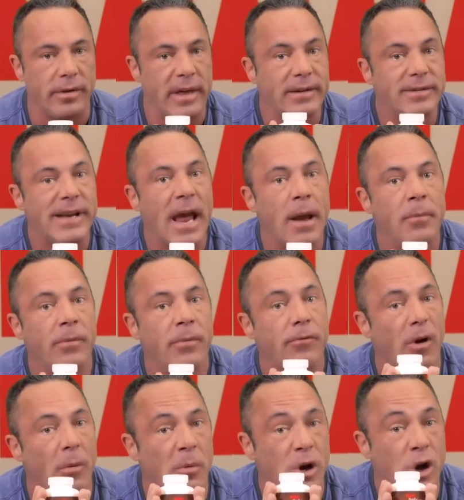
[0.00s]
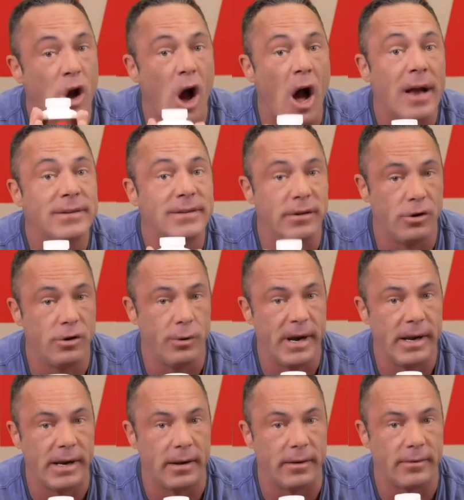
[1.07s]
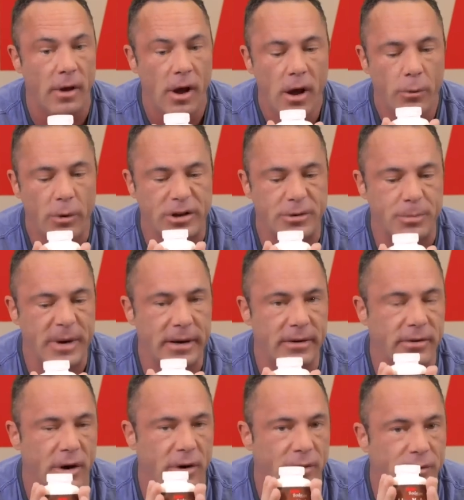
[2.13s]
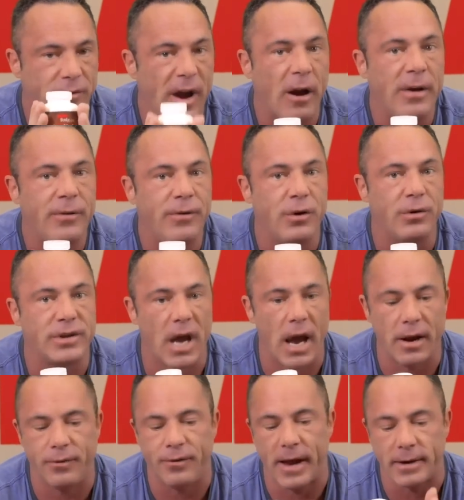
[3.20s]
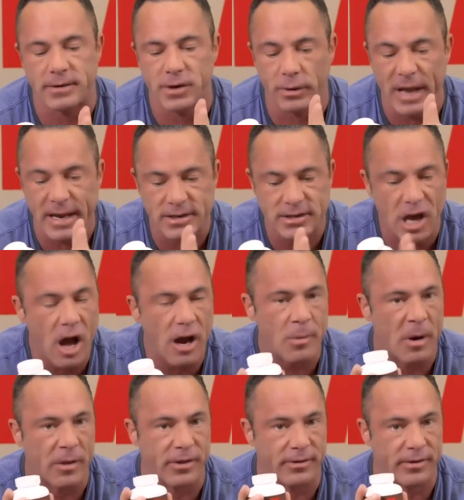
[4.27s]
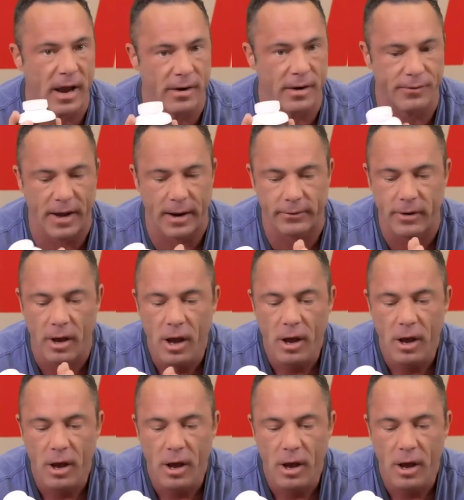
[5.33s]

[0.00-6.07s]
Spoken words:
This came from God's ingredients, which means there's very few side effects. So let's talk about the side effects.